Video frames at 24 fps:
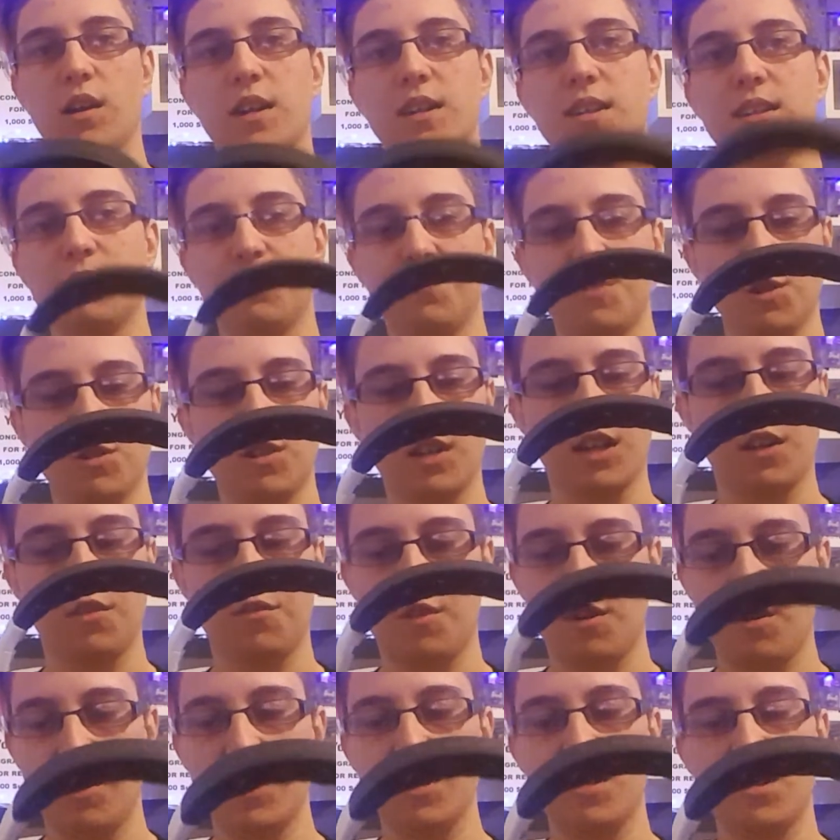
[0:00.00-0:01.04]
It feels like a
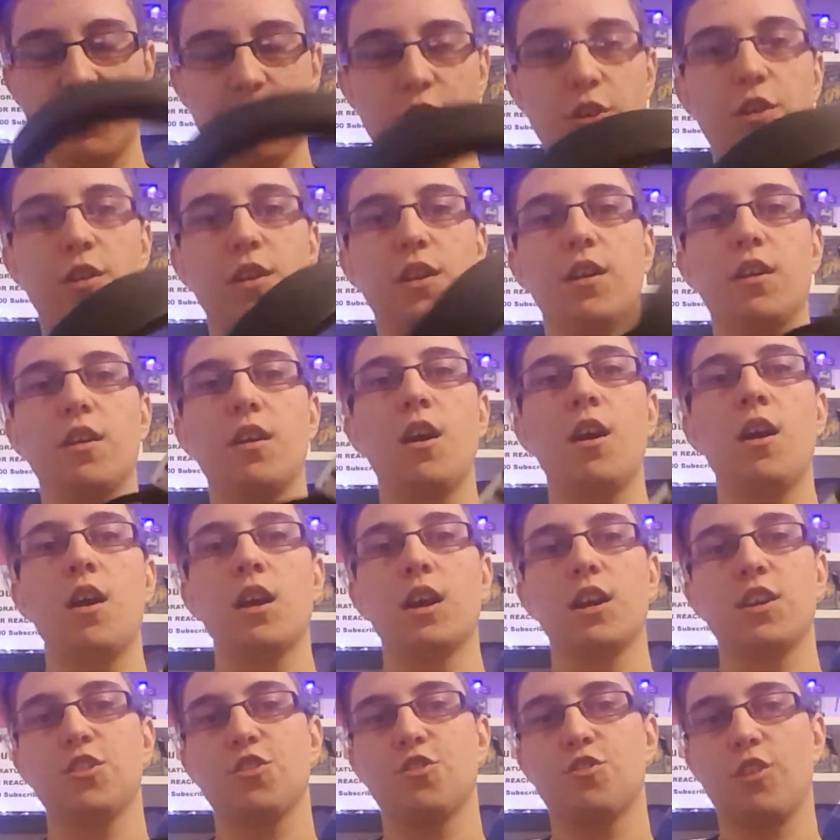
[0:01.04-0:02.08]
very sturdy
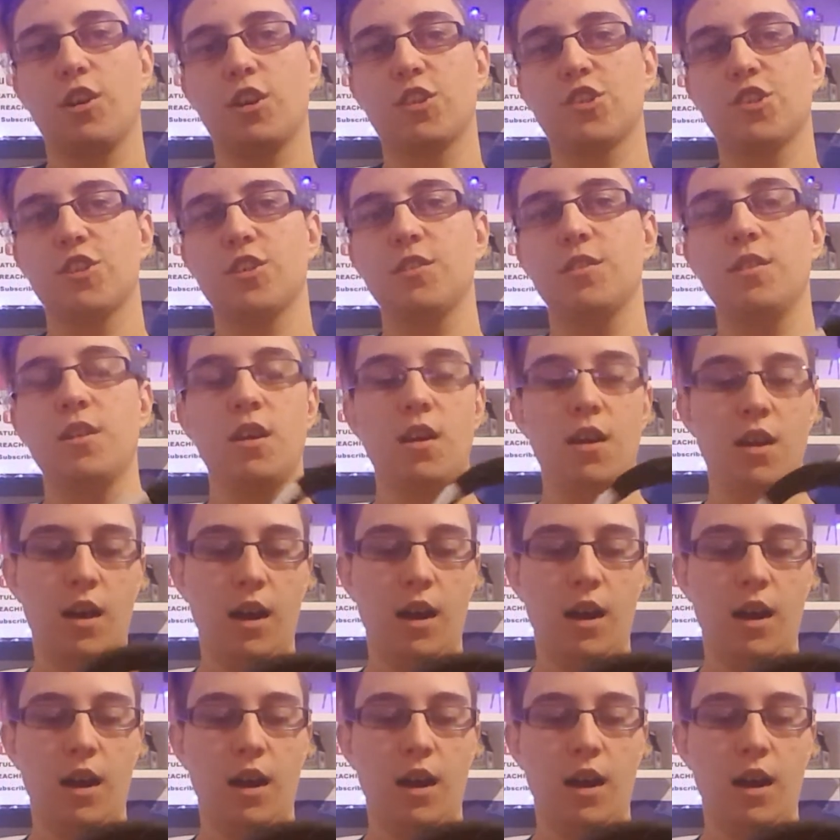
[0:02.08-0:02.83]
construction.